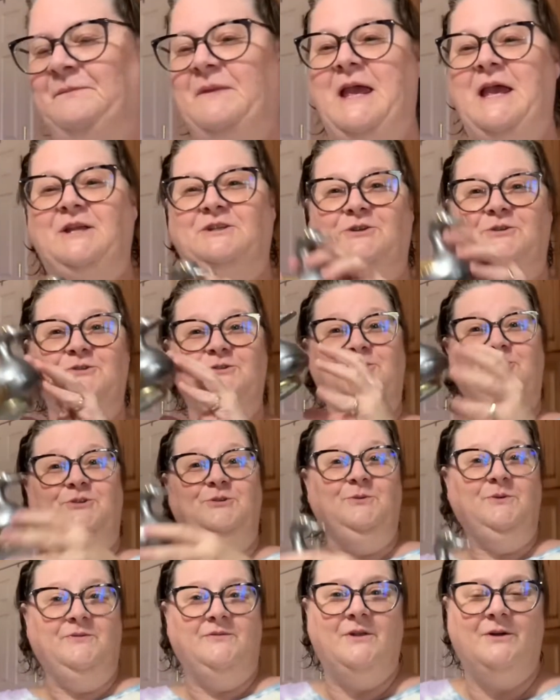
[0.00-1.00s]
So there's
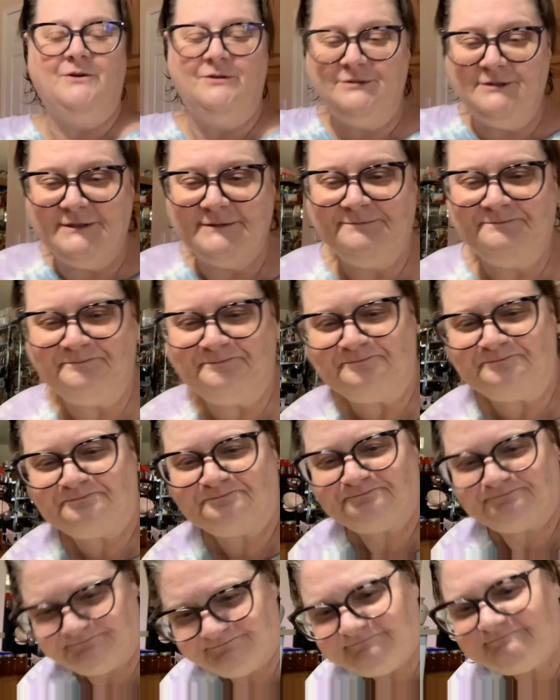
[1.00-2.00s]
2 of those.
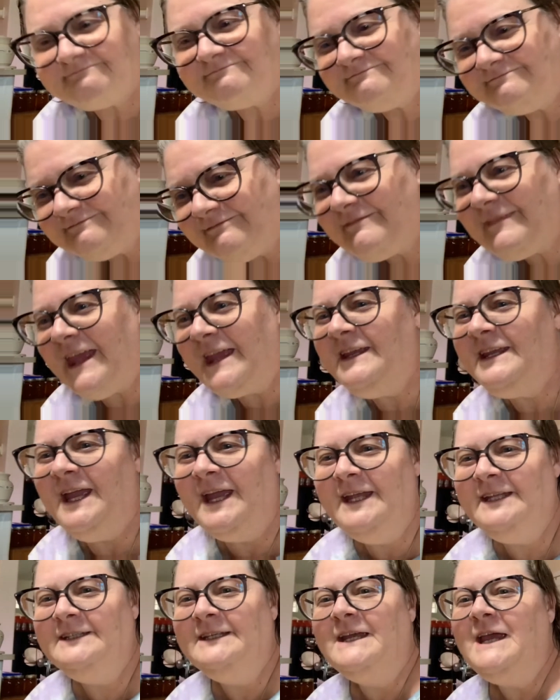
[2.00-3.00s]

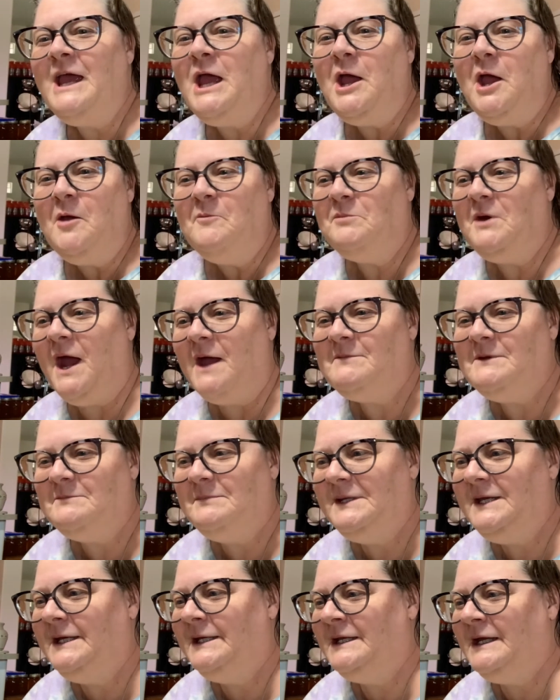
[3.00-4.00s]
Again,
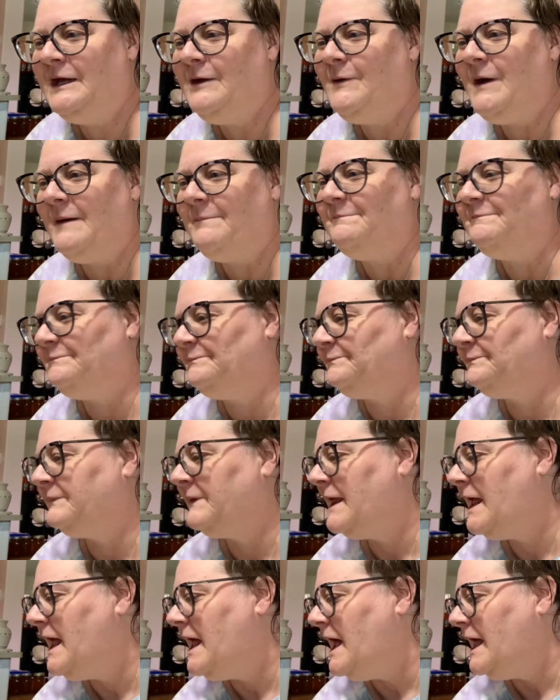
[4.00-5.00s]
probably gonna go up
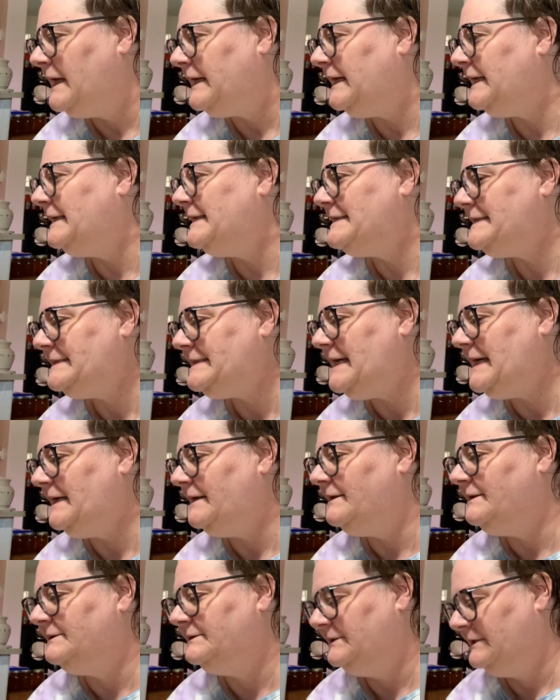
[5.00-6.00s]
in a sale.
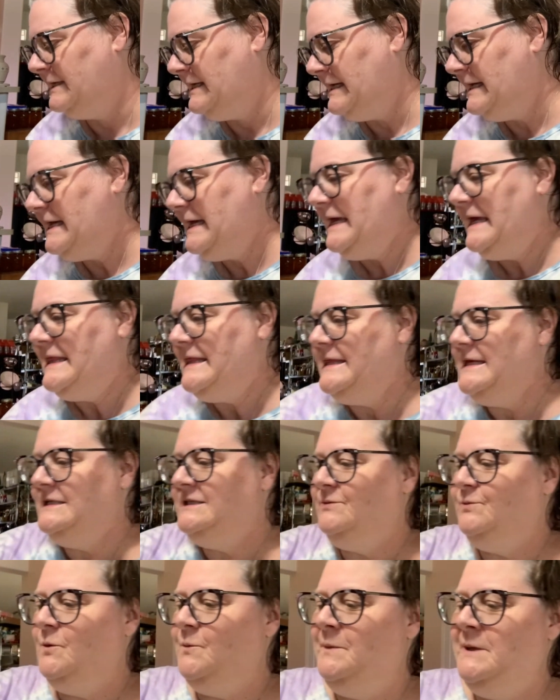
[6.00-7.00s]

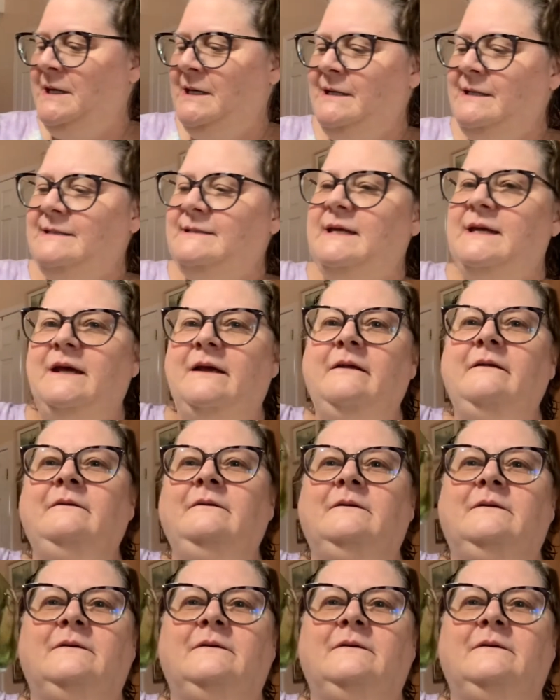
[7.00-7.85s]
This will be in a sale.